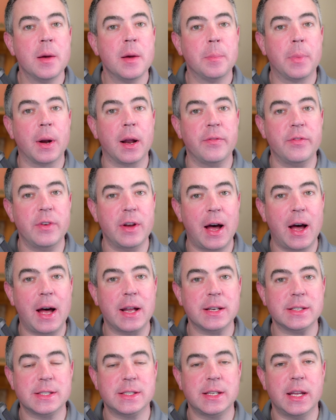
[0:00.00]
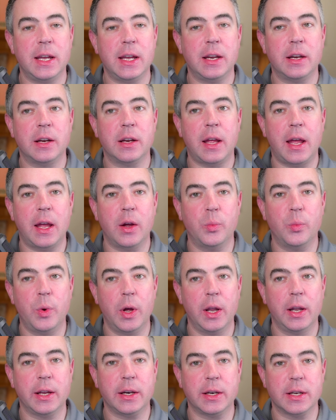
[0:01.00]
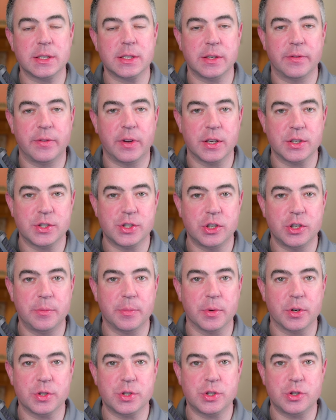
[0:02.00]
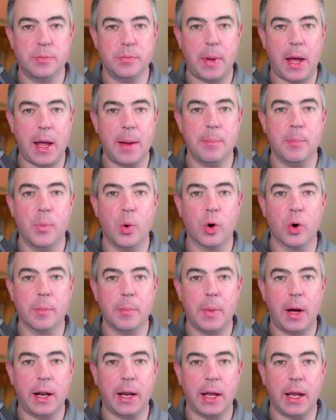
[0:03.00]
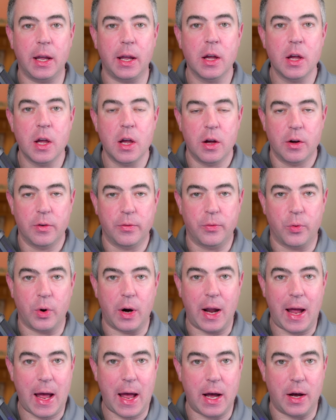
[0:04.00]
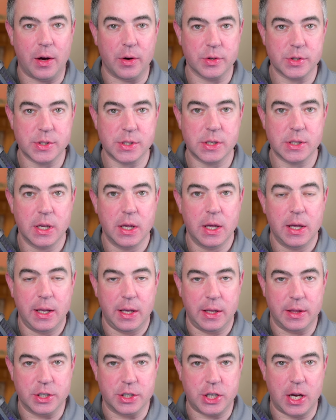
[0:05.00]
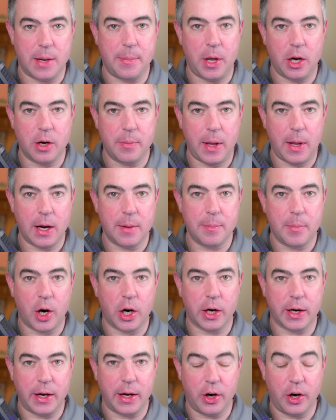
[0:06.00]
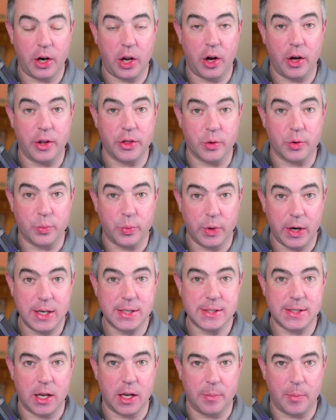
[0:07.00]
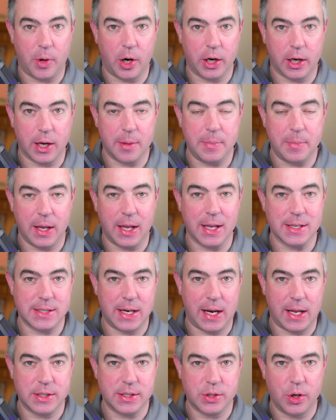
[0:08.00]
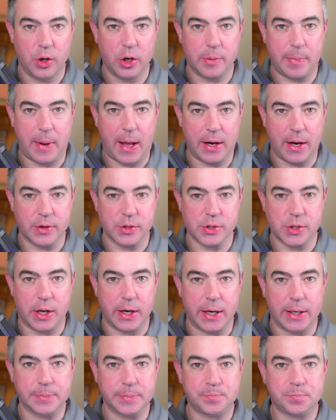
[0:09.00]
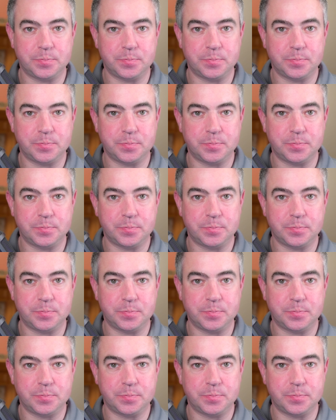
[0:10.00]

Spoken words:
But I've not seen a willingness of consumers to pay more money for a house in the Champaign-Urbana market area on the resale market because it had solar panels on it.